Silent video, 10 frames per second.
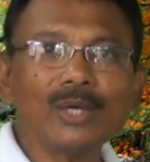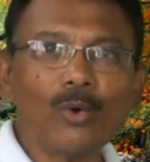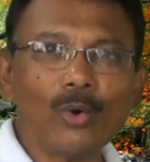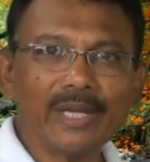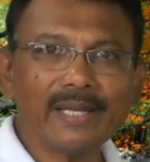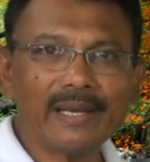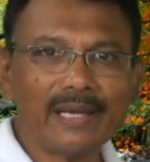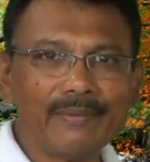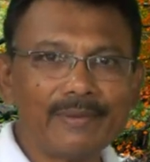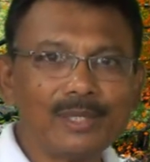ordinary
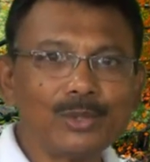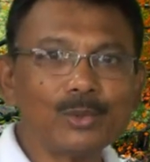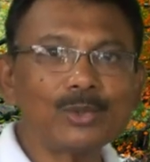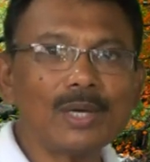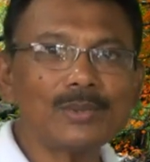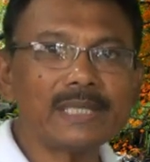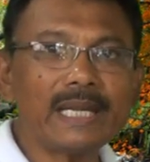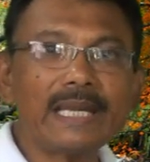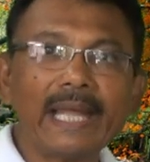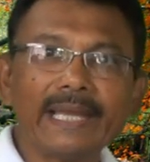level
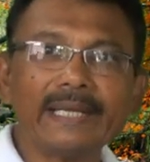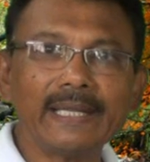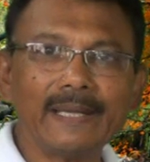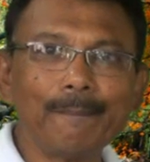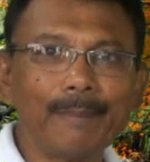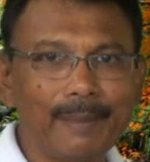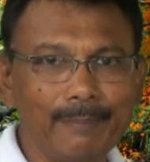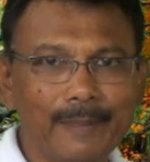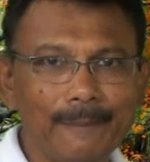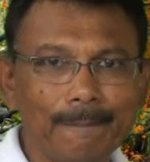2019 paper.